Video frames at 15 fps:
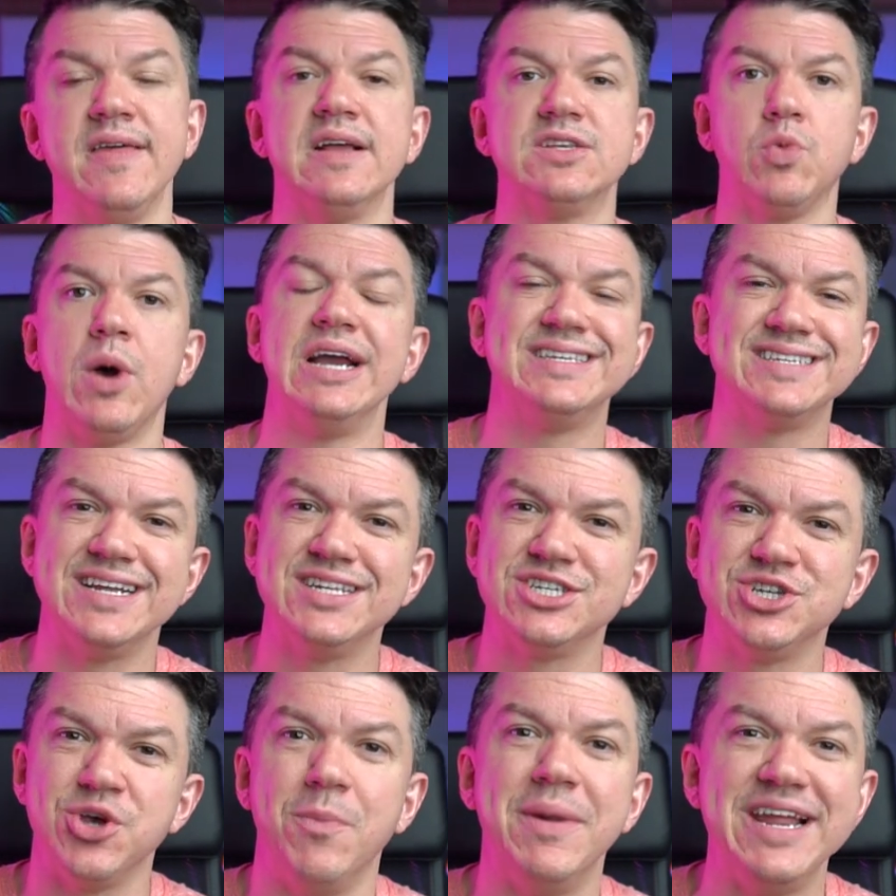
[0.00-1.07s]
That's why I sent
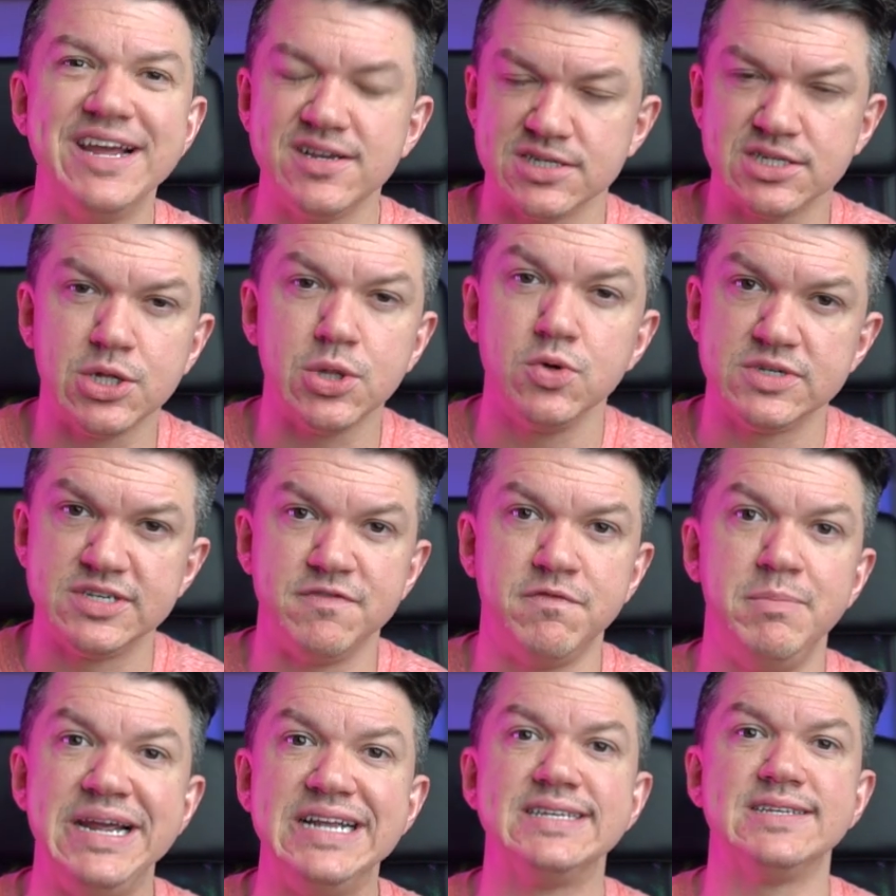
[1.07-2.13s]
so many exclusive
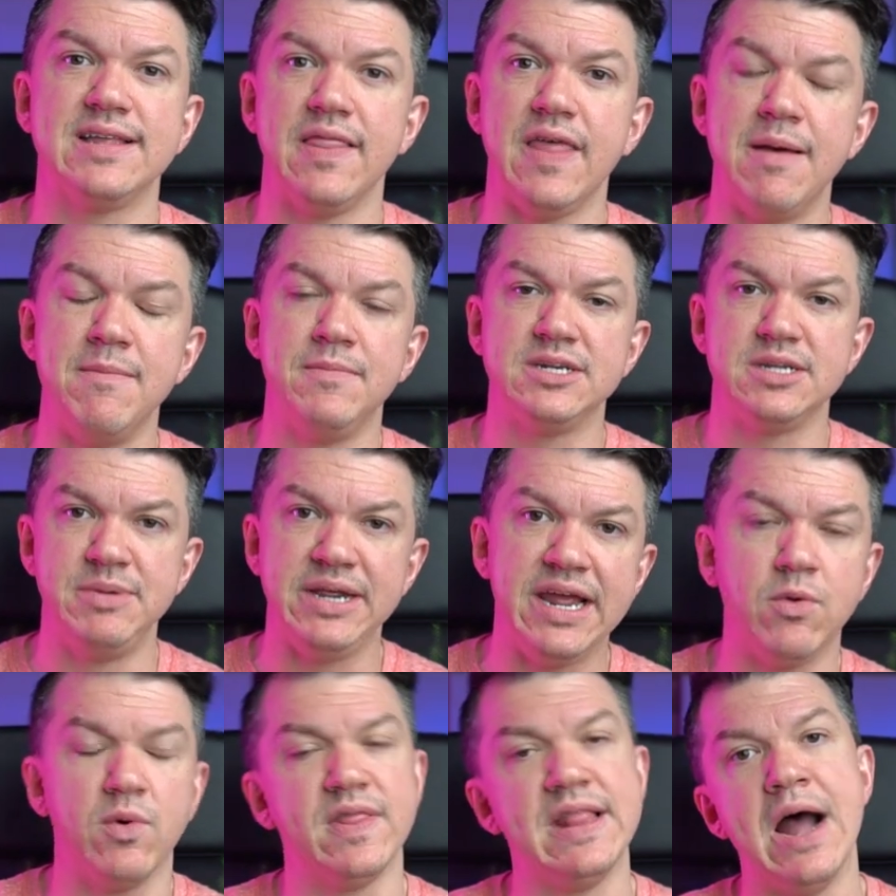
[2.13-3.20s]
beats to them to begin with.